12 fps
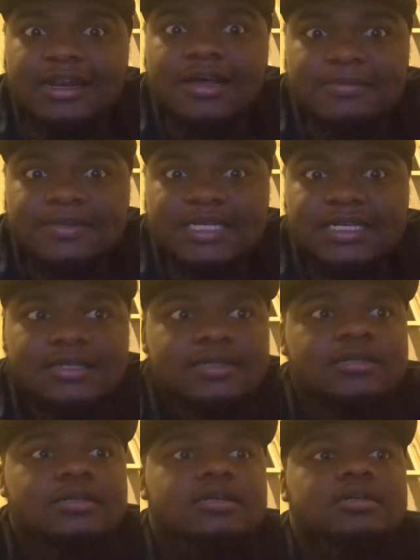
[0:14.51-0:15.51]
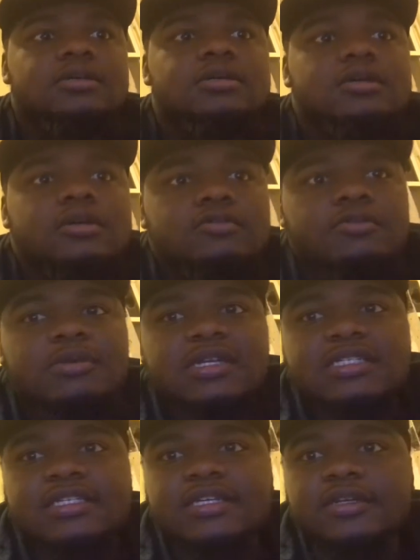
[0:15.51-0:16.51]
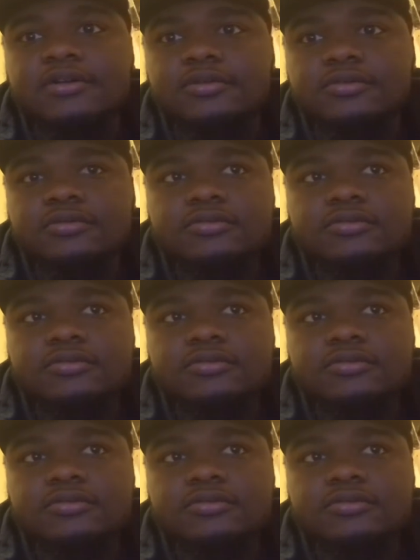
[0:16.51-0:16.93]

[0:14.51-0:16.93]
You know what I'm saying? We about to see though.